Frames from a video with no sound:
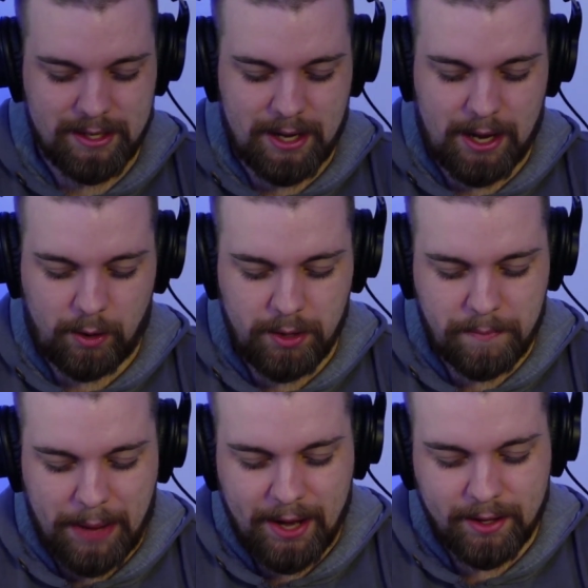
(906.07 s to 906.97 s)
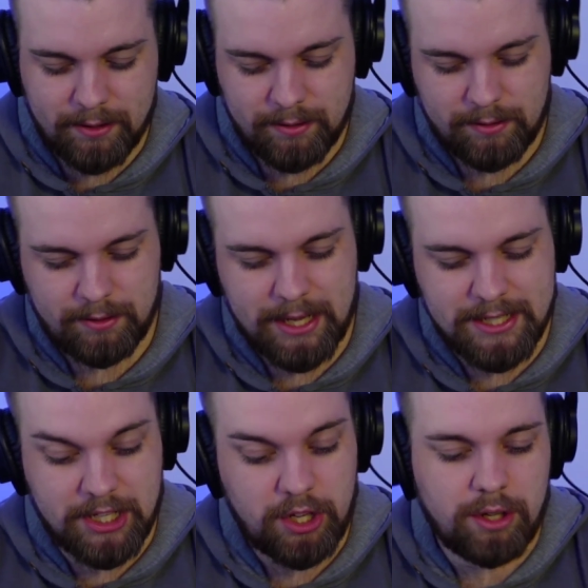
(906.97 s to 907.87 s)
uh, on the back, it's
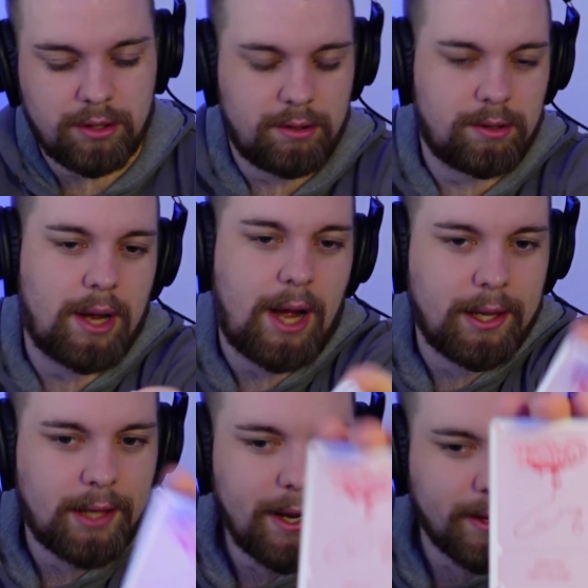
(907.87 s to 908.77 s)
cute. I, I like